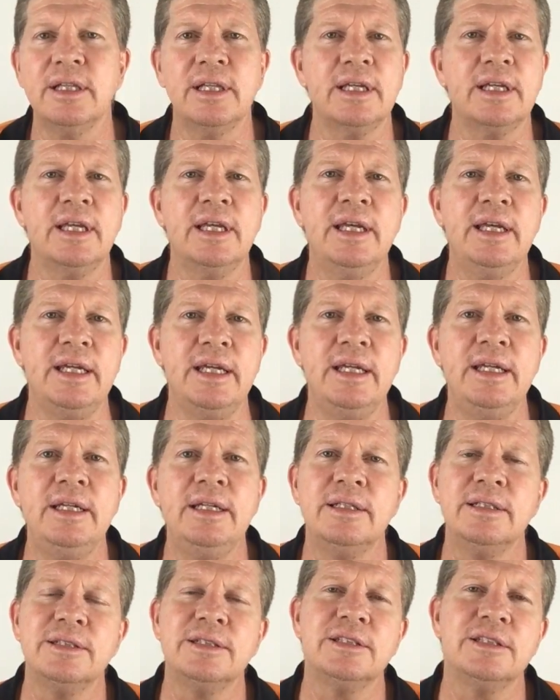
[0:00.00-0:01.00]
the
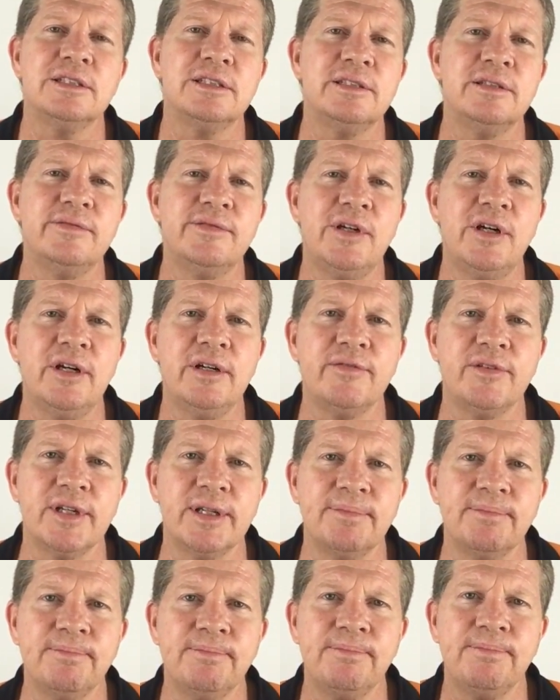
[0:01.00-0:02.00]
key to surviving.